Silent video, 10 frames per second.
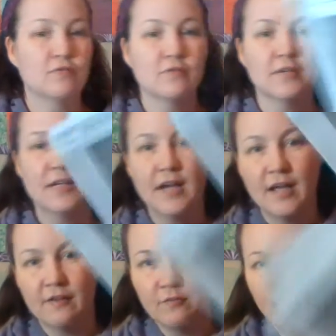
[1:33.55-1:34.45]
and
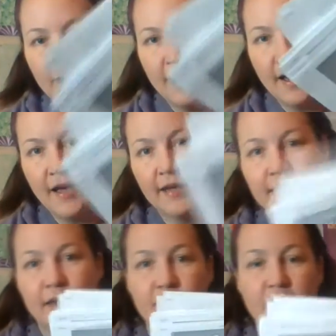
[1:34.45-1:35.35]
voila, I came
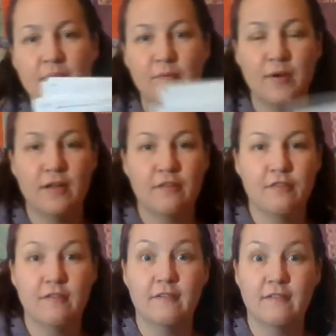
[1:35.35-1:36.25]
up with
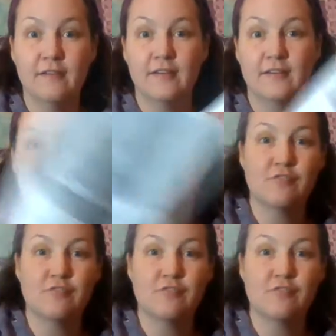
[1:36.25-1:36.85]
instructions